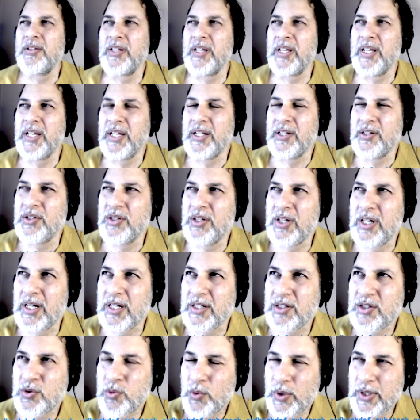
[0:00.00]
in
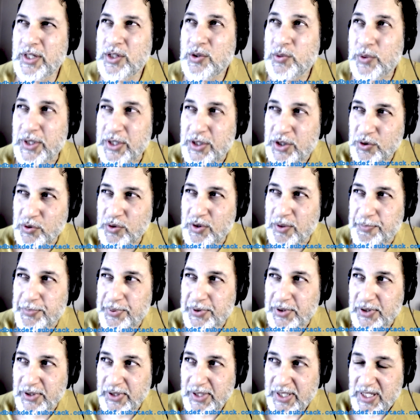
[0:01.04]
2022, the
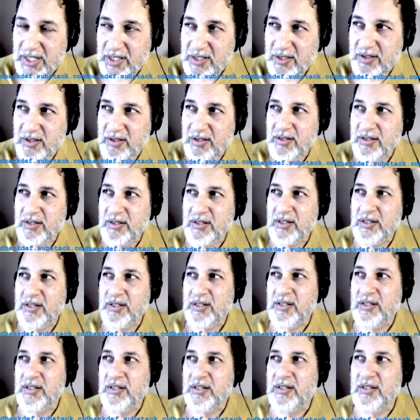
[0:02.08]
Police,
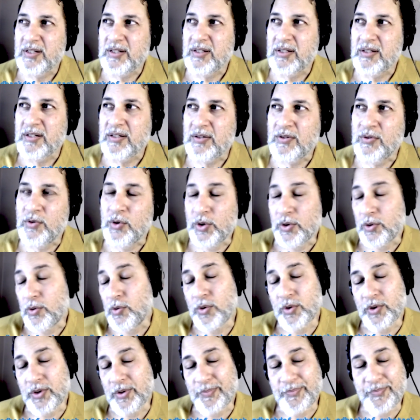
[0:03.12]

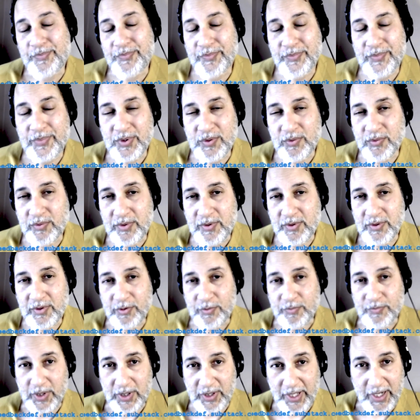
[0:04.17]
or
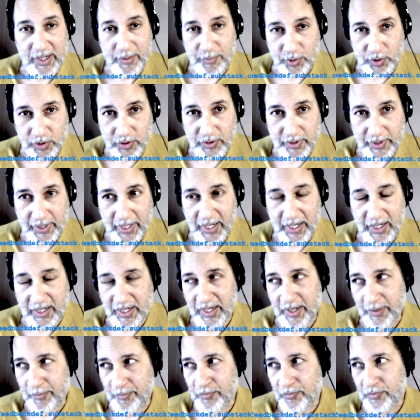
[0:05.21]
the label
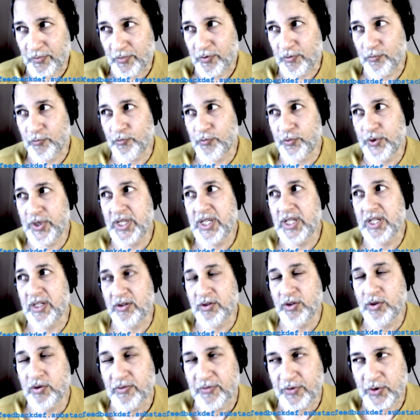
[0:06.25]
A&M,
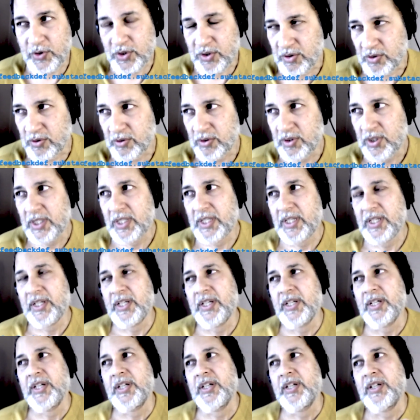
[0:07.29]
Universal,
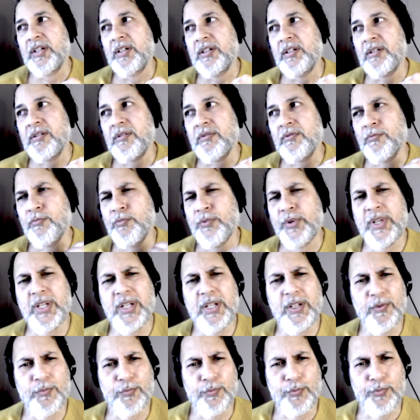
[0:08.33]

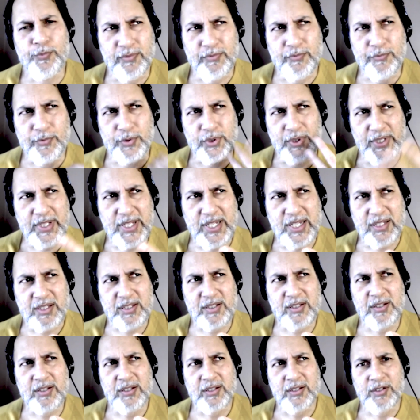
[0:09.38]

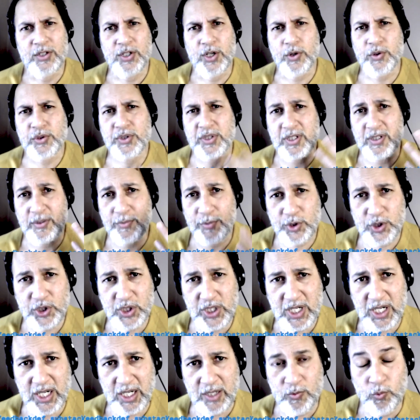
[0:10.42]
re-released Ghost in the
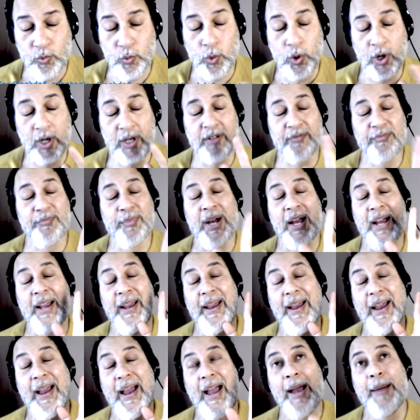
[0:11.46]
Machine, one of my
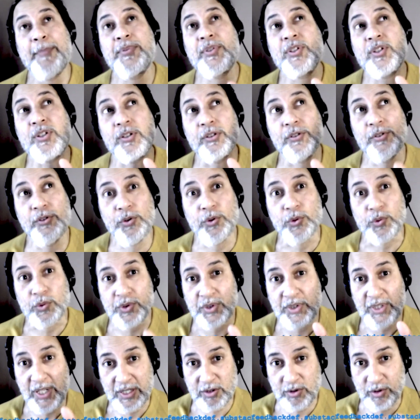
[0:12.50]
absolute
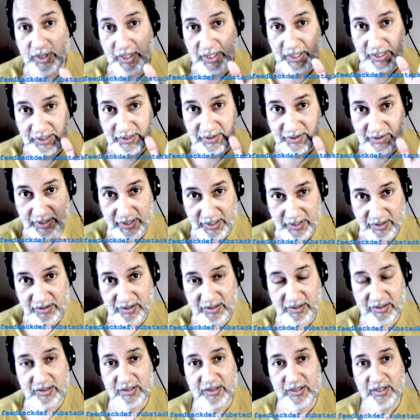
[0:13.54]
Desert Island
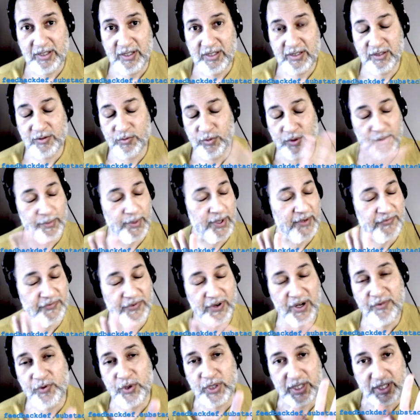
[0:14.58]
discs. This is one of my
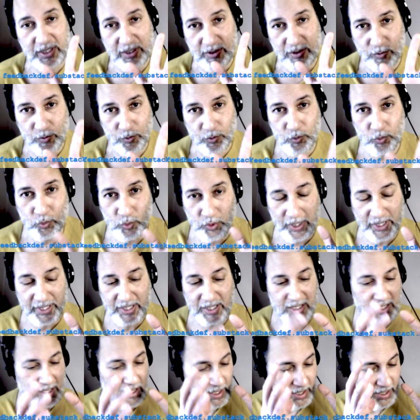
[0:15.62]
favorite,
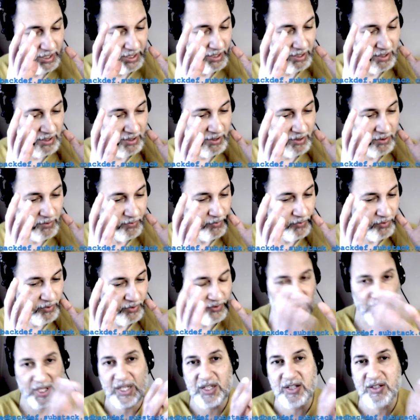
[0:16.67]
like,
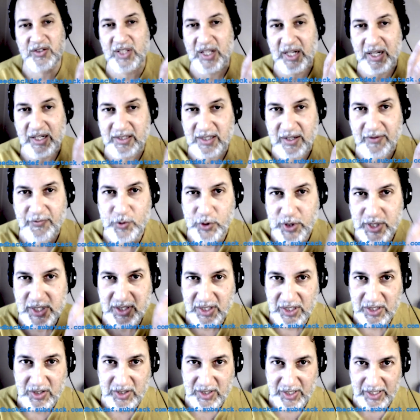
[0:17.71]
things that has ever
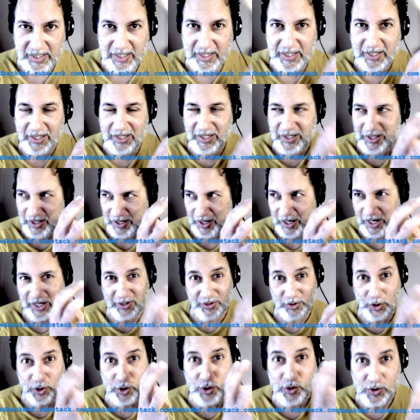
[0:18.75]
existed
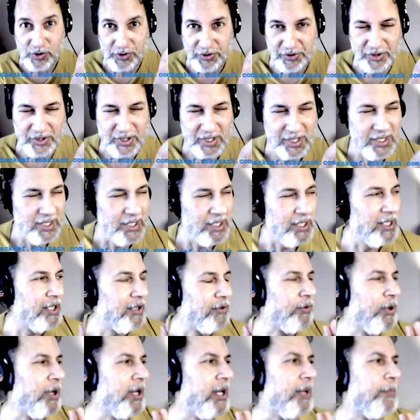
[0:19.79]
on Earth,
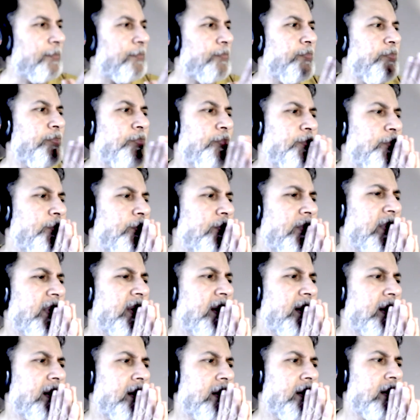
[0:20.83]
right?
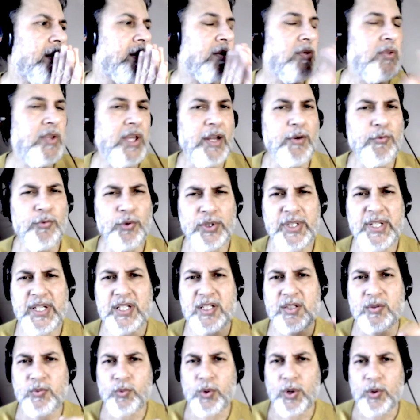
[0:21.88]
They
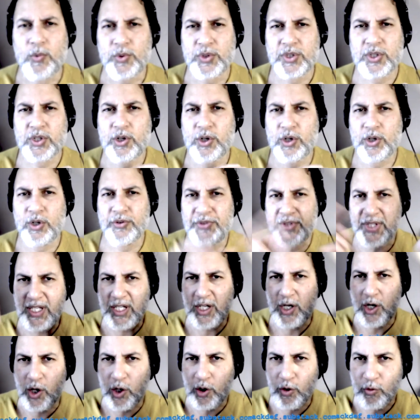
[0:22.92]
released what was called the
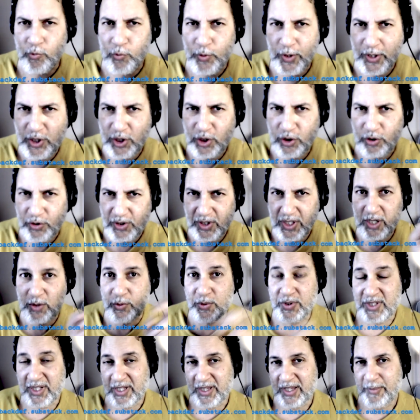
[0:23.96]
original
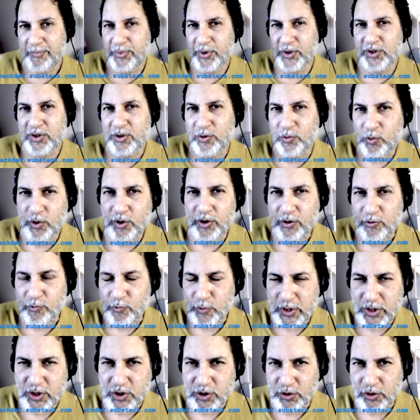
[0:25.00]
sequence, and they put the word
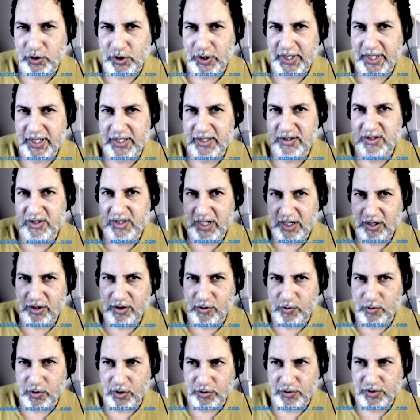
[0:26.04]
original in scare
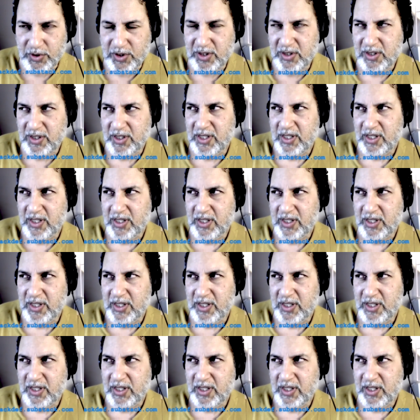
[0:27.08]
quotes.